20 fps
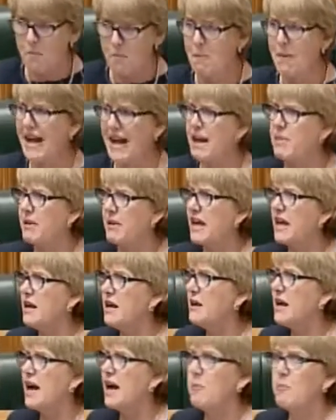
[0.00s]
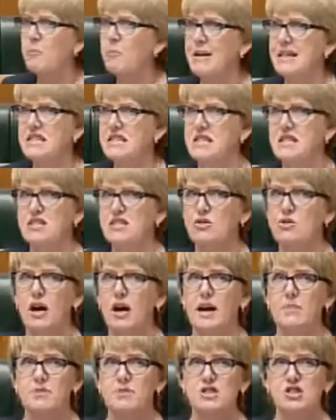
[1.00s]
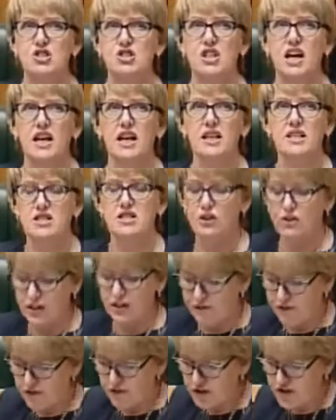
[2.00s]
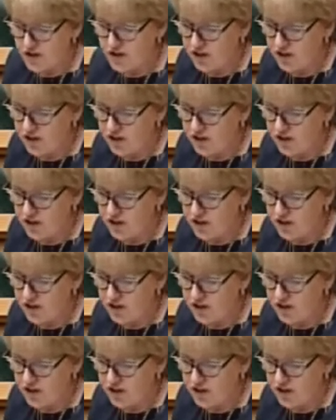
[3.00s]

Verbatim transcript: maybe um, best described as jugglers looking for a